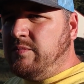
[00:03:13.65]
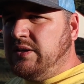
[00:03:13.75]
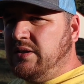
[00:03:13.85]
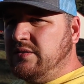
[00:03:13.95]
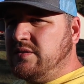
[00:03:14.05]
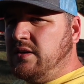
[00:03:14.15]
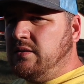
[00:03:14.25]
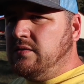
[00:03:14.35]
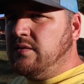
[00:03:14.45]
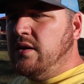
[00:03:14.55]
because
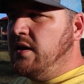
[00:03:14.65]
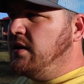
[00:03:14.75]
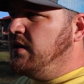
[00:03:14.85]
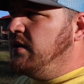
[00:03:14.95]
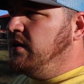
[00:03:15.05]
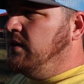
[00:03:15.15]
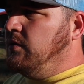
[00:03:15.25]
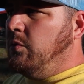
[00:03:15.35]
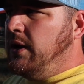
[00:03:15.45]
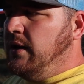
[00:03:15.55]
he's
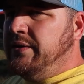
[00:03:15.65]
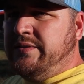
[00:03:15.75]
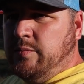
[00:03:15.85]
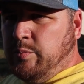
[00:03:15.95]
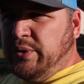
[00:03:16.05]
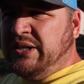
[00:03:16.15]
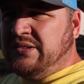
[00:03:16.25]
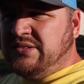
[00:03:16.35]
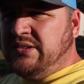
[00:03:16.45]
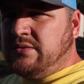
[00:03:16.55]
well into breeding
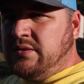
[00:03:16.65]
season.